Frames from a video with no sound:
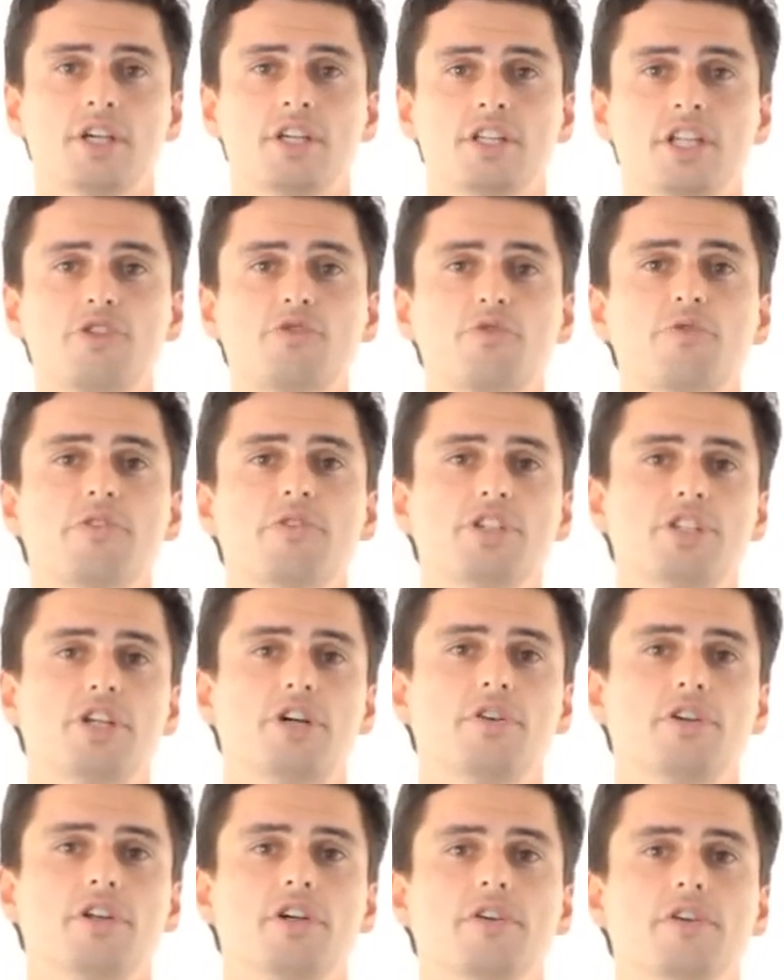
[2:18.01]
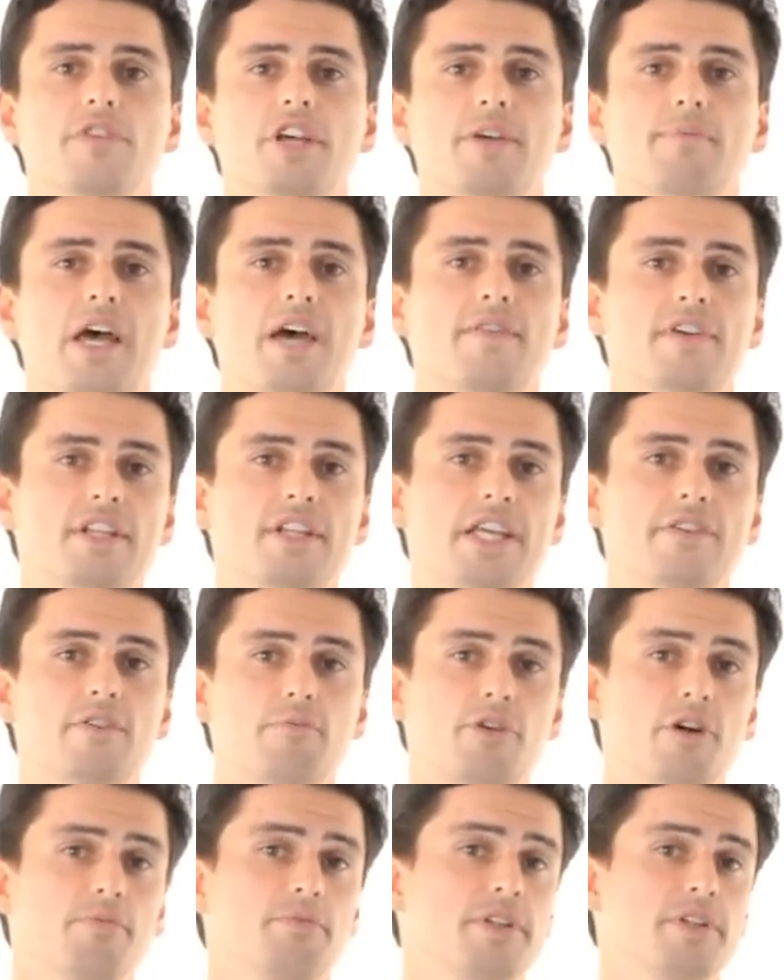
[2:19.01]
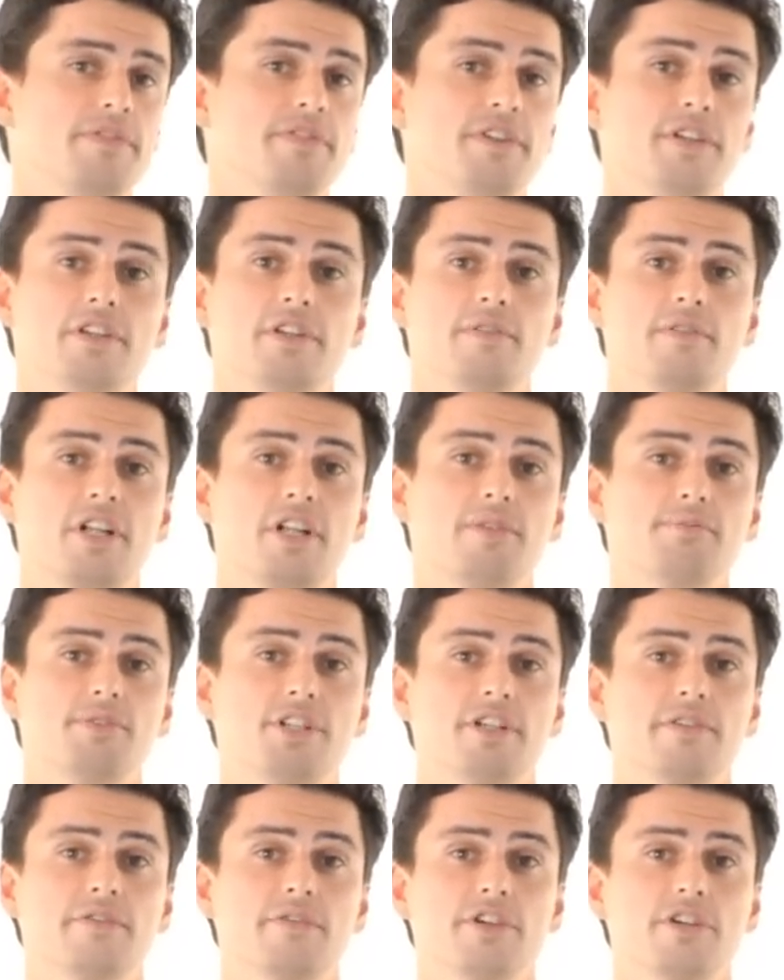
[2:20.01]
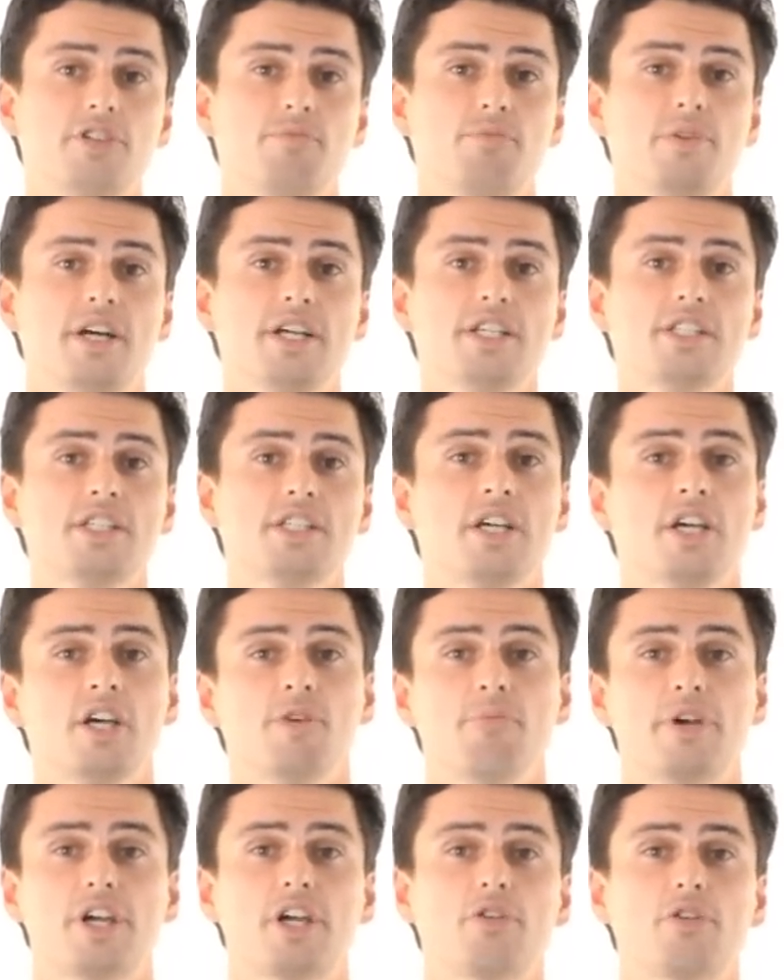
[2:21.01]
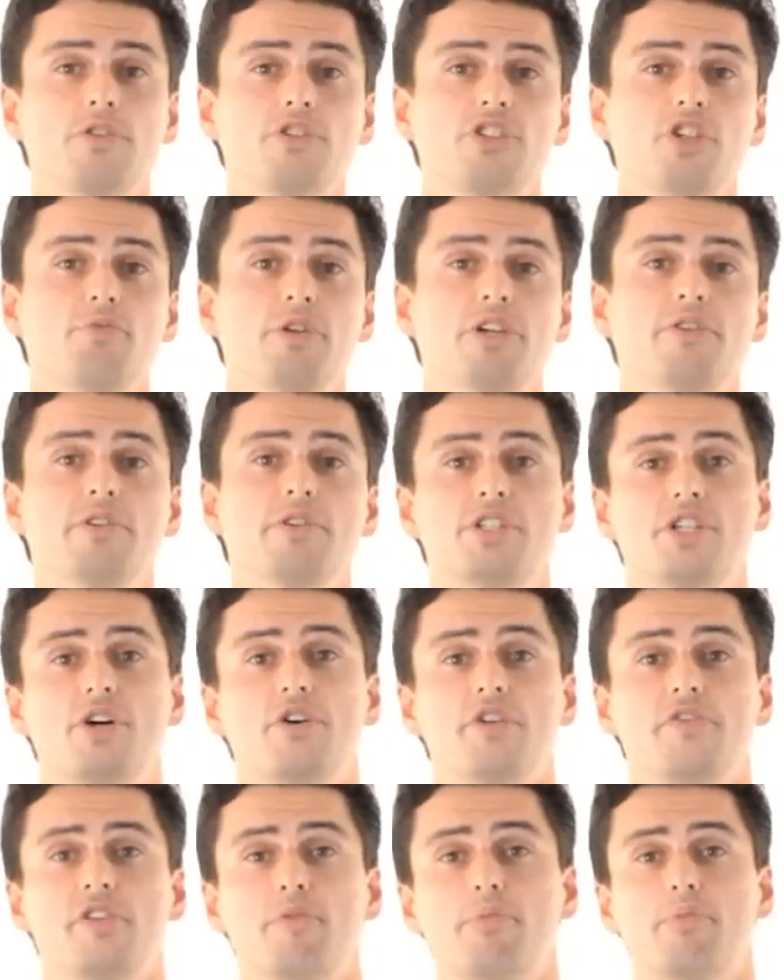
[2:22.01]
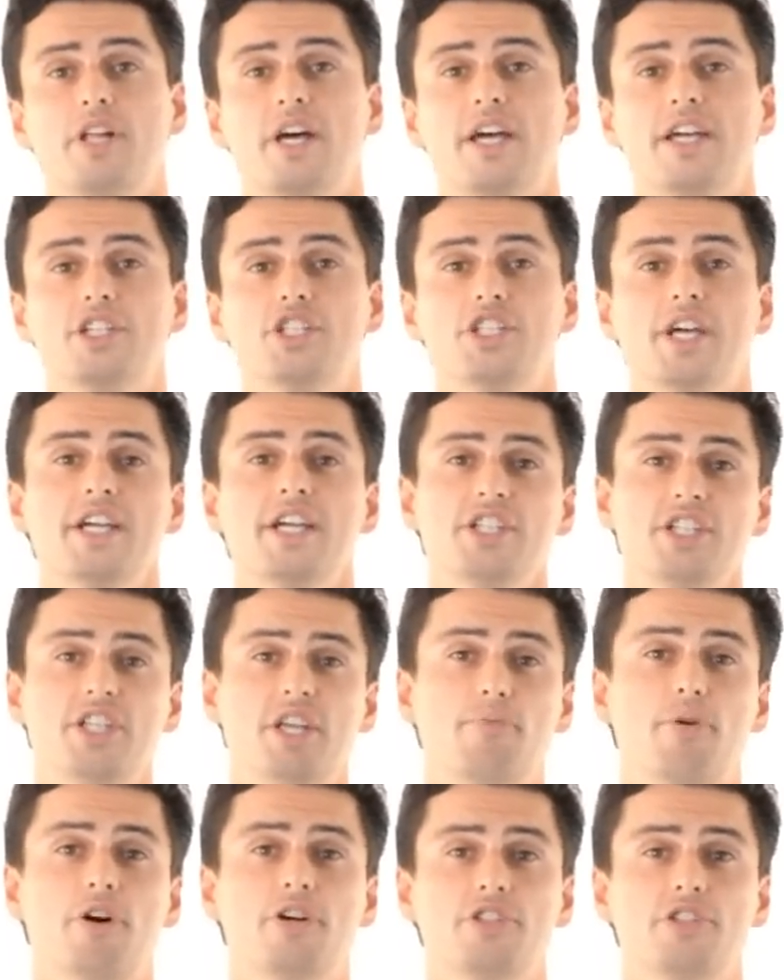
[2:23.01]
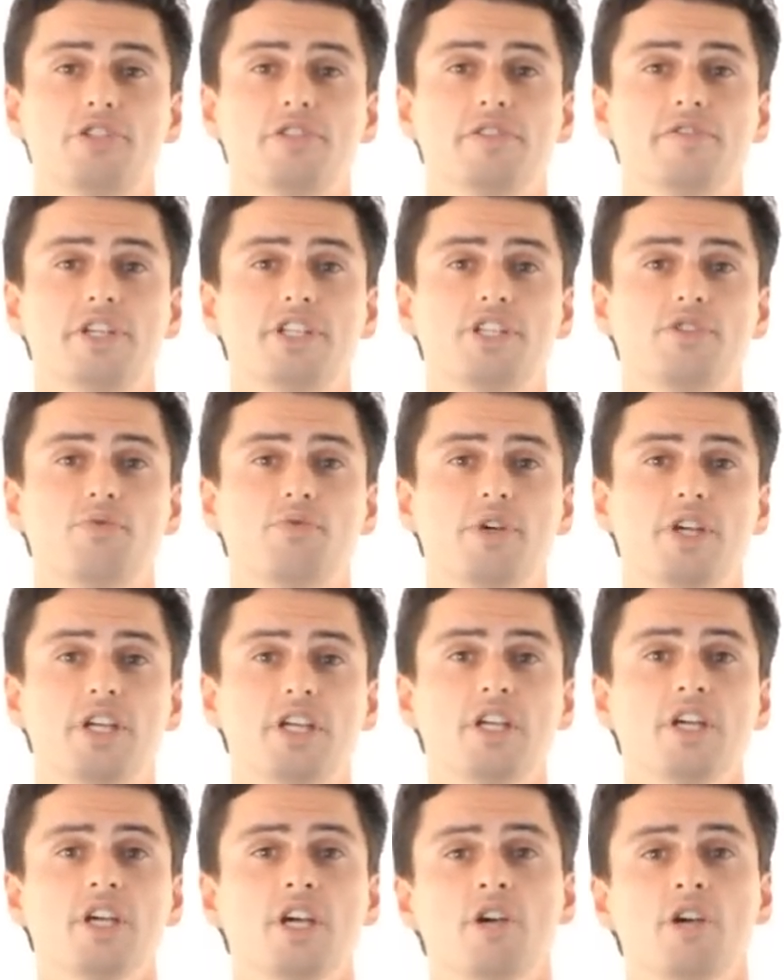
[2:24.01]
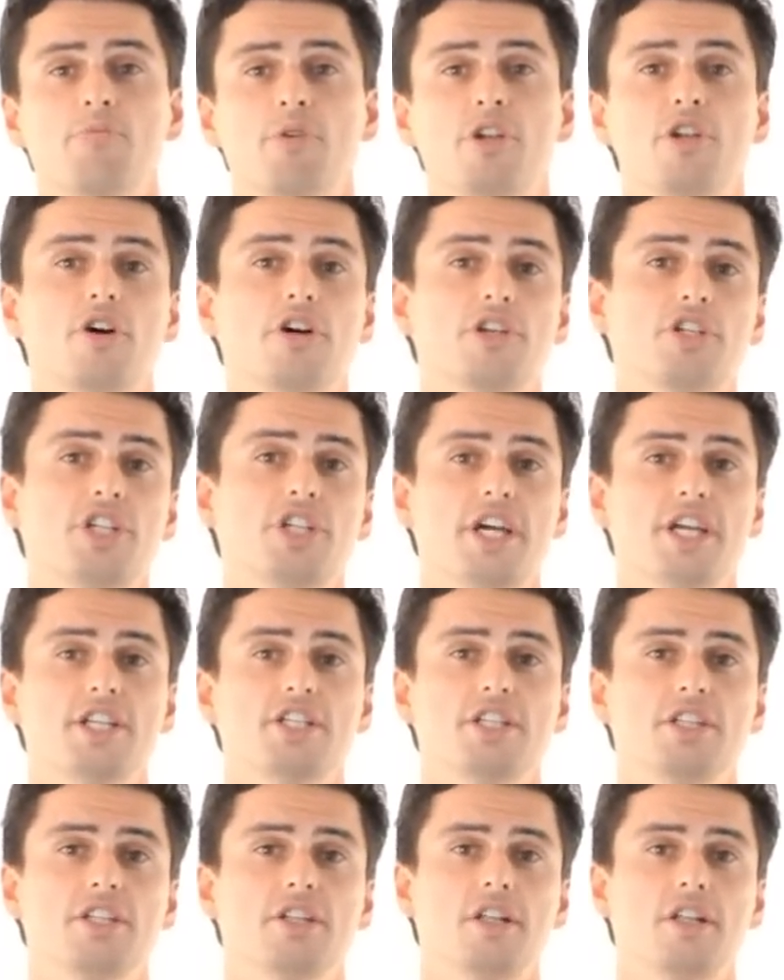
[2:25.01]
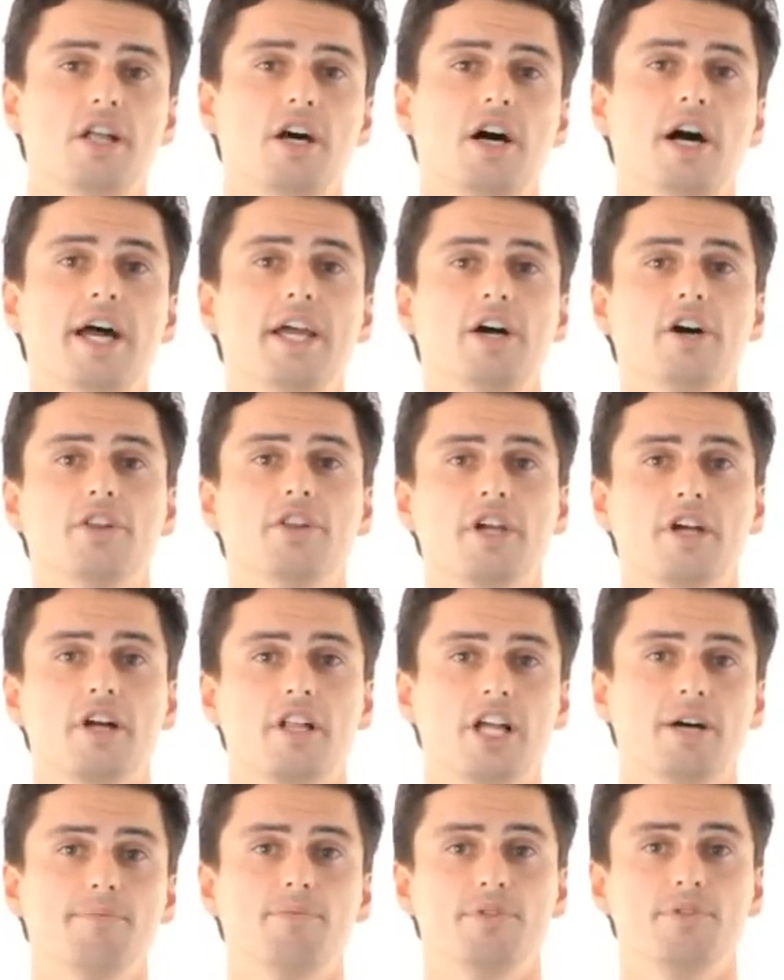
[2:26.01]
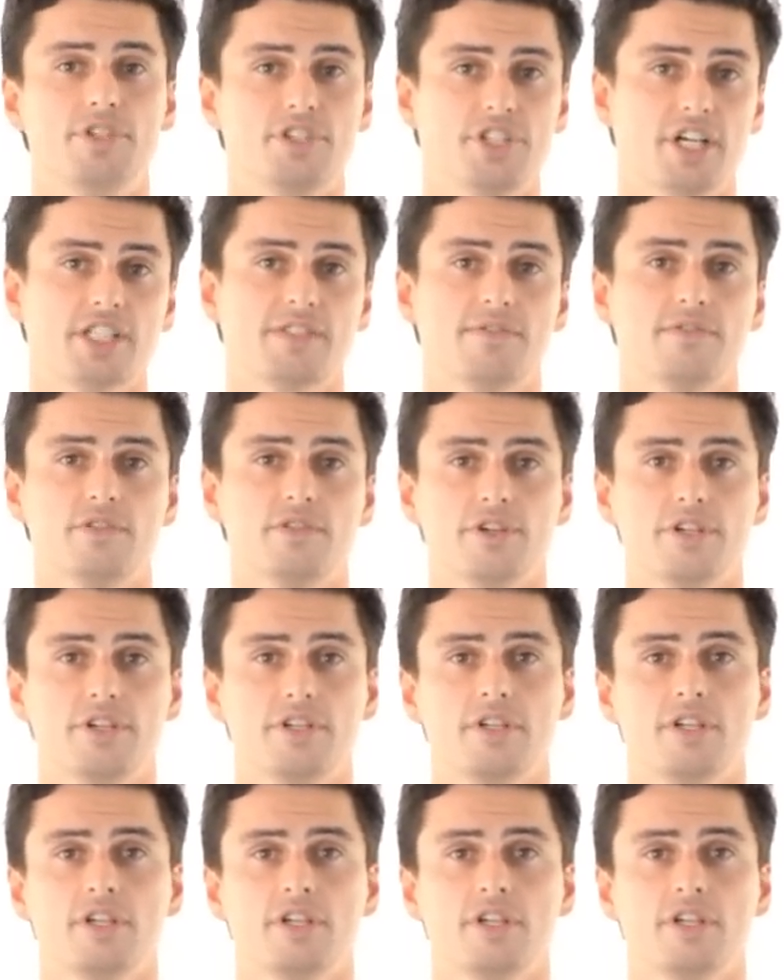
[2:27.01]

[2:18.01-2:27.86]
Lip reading: This will result of them having never properly fitted the clubs in the first place, but can also be a result of the player changing their posture of their swing, but not changing the lie on the club to adjust for it.